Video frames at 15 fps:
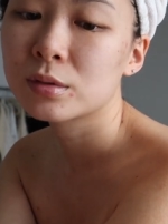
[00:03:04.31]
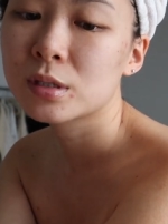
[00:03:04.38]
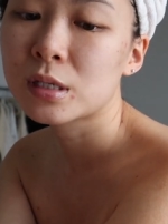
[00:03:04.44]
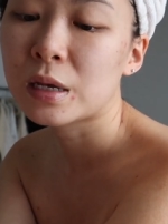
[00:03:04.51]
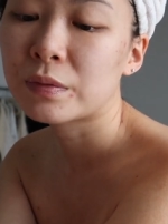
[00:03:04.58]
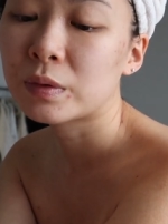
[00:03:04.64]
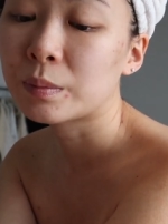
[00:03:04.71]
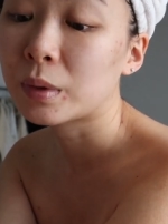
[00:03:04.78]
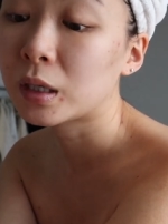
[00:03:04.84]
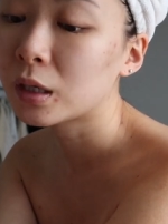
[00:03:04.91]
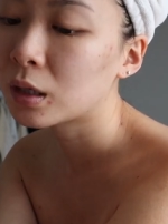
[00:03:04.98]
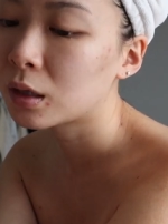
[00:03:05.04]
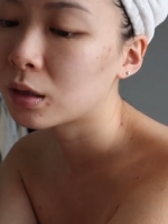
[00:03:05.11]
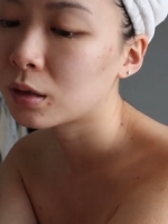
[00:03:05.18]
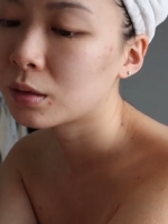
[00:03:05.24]
Saving
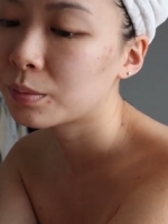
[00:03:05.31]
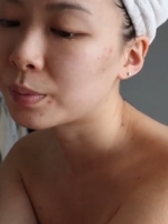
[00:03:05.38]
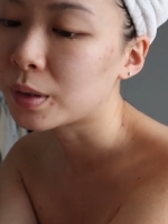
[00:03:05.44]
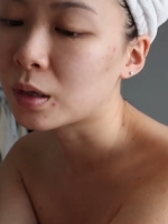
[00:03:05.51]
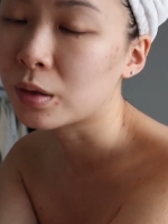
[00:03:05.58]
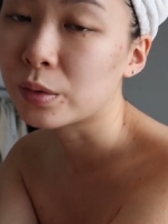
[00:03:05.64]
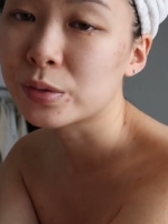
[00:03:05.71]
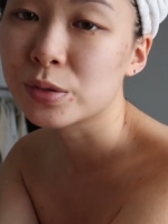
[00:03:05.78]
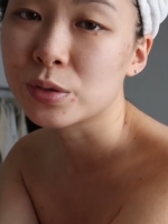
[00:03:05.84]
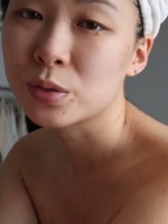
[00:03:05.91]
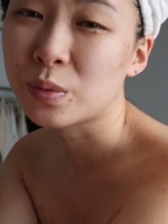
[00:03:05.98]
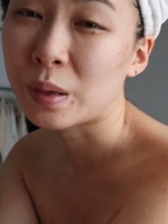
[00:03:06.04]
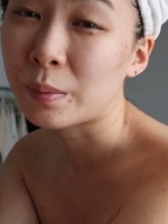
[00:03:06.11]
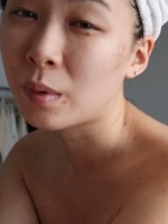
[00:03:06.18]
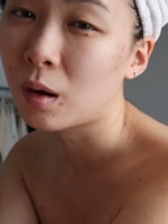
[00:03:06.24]
money, being closer
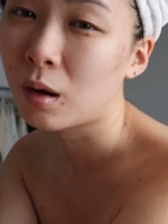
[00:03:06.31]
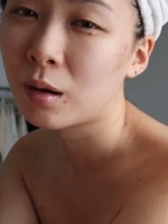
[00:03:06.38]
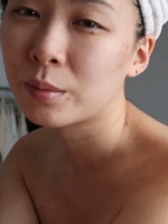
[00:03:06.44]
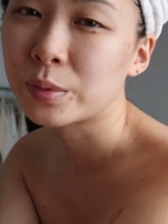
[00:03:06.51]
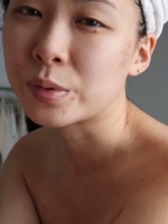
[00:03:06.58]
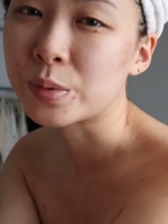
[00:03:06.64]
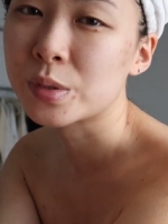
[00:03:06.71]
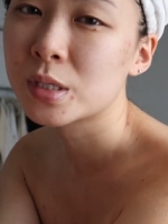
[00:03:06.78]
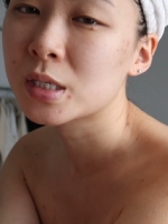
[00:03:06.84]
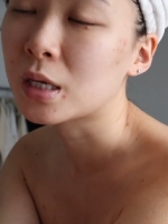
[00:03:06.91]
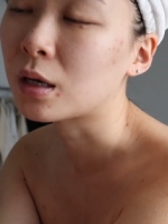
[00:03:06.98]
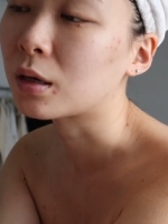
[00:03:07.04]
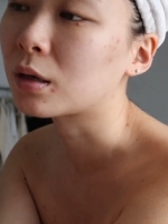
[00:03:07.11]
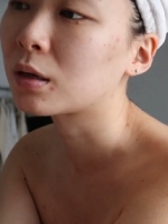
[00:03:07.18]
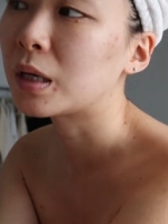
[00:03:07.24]
to my mom who's sick,